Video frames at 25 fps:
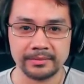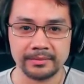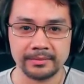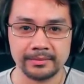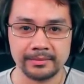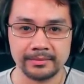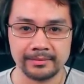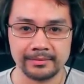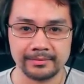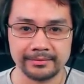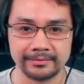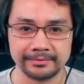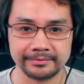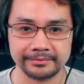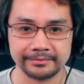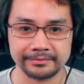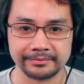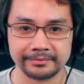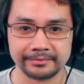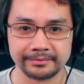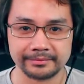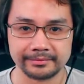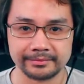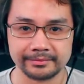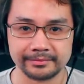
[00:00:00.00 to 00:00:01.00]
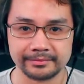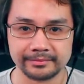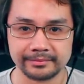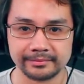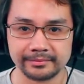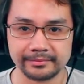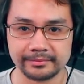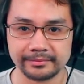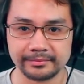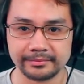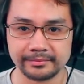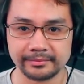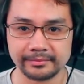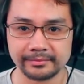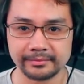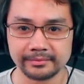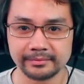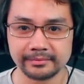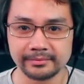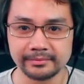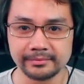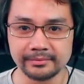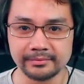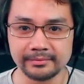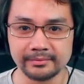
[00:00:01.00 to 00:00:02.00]

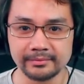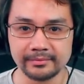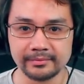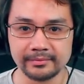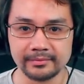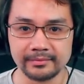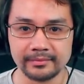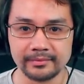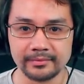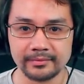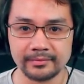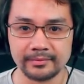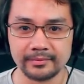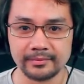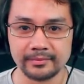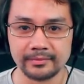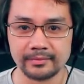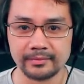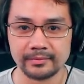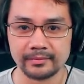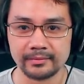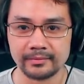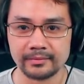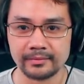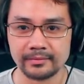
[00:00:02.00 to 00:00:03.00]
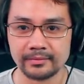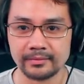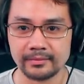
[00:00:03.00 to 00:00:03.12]
Nothing is said.